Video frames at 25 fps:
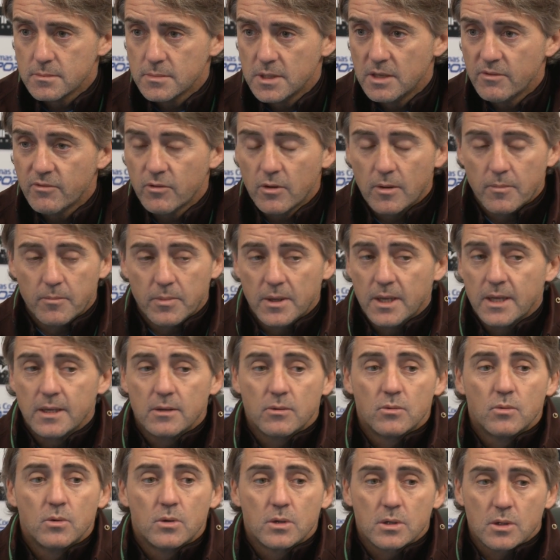If one
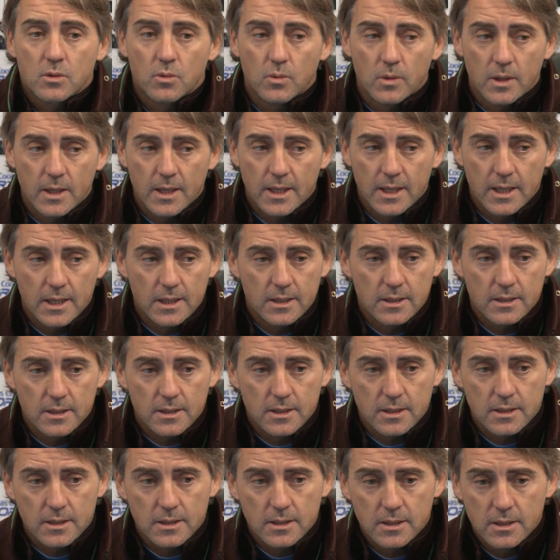player works well
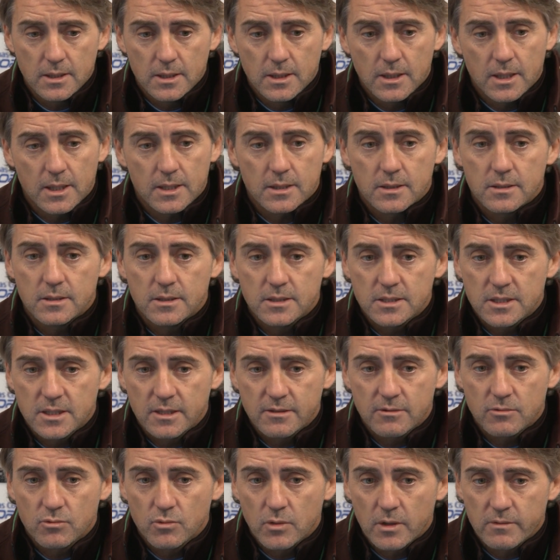uh, and he
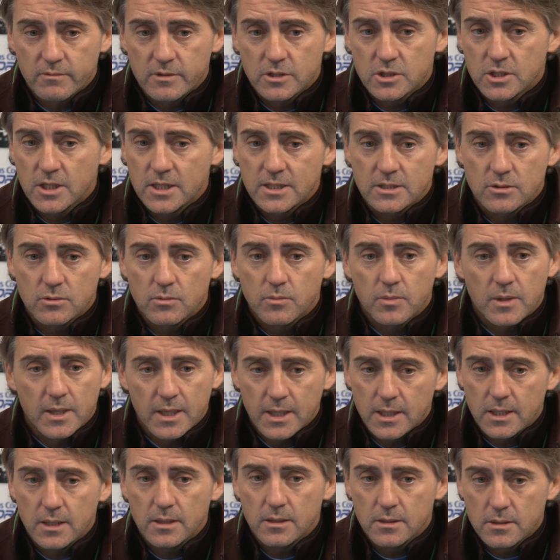deserves to have a chance to
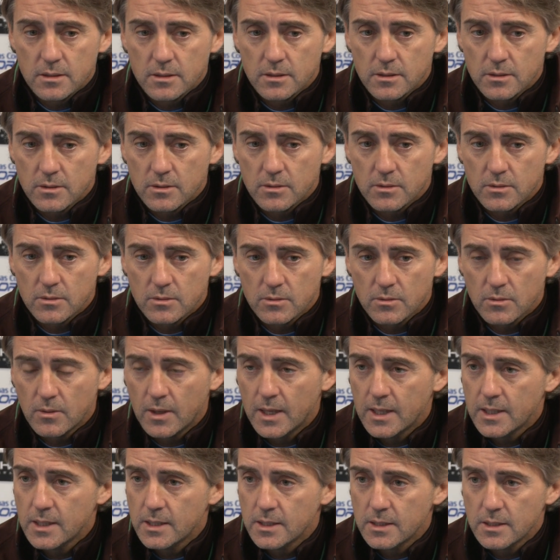play,
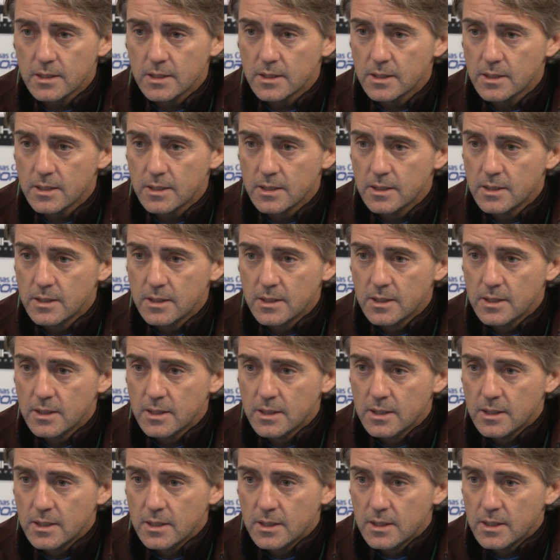why
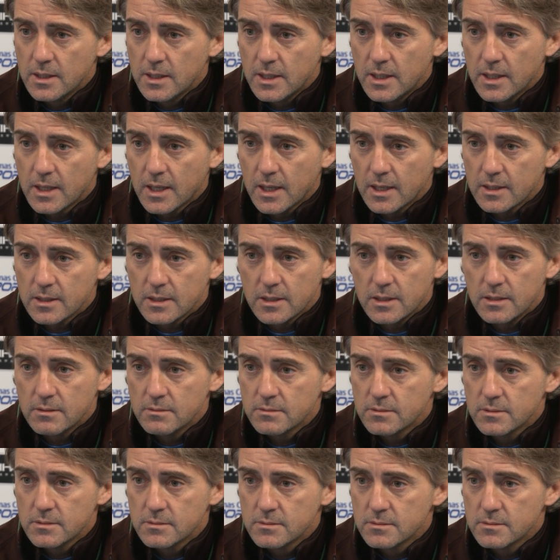I can't give